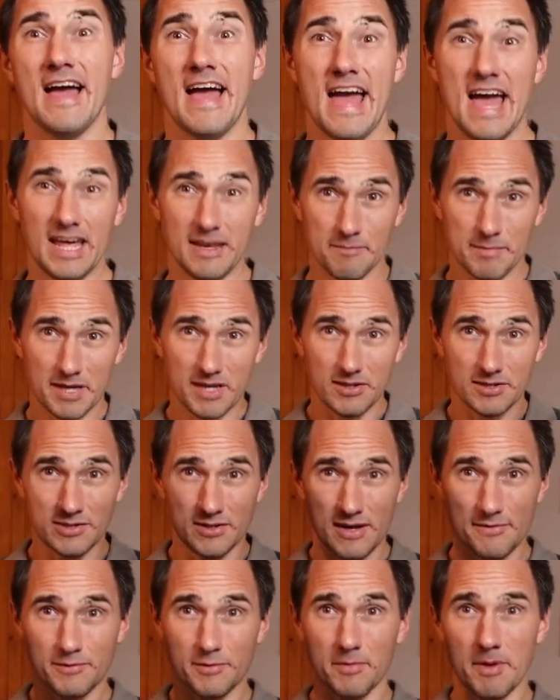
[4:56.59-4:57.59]
And because
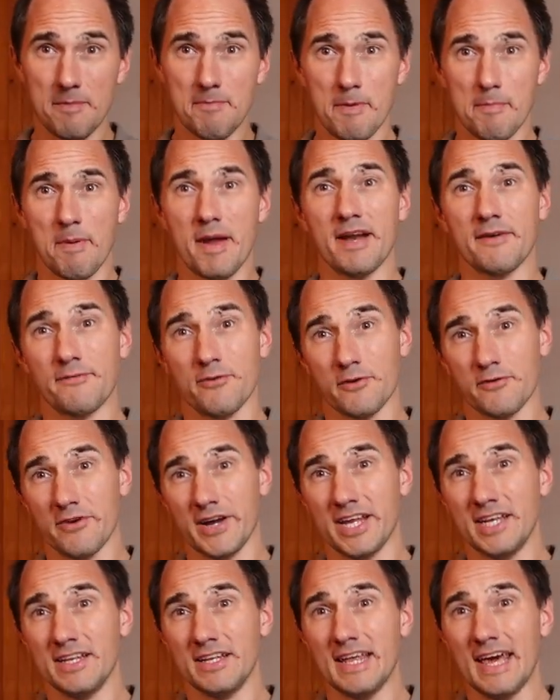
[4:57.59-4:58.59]
you have to be prepared for
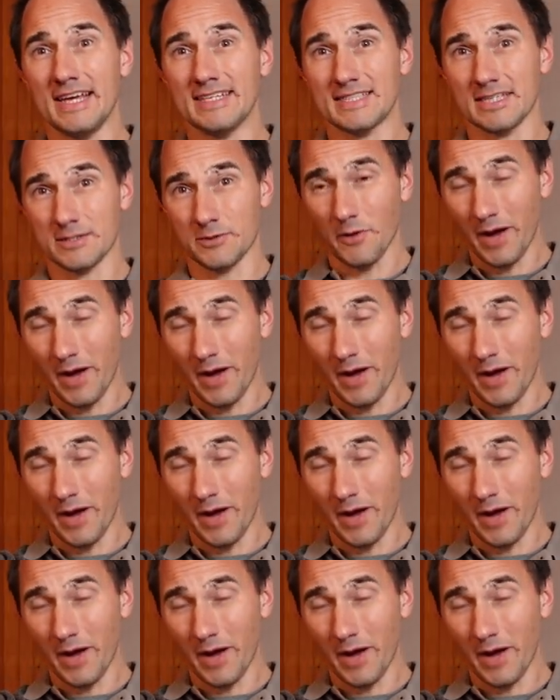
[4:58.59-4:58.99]
rainy days as